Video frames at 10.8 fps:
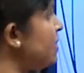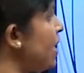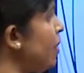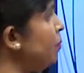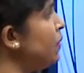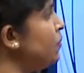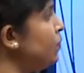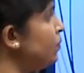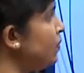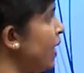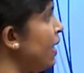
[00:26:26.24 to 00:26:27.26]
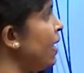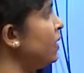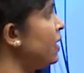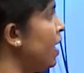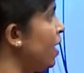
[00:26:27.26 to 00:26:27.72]
happened to
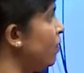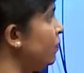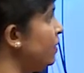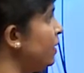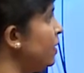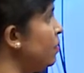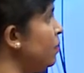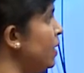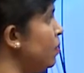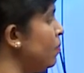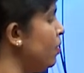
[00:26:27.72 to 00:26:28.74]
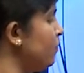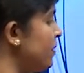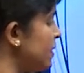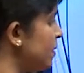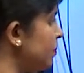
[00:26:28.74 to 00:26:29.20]
granite after the
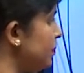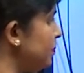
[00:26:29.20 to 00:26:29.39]
metamorphism.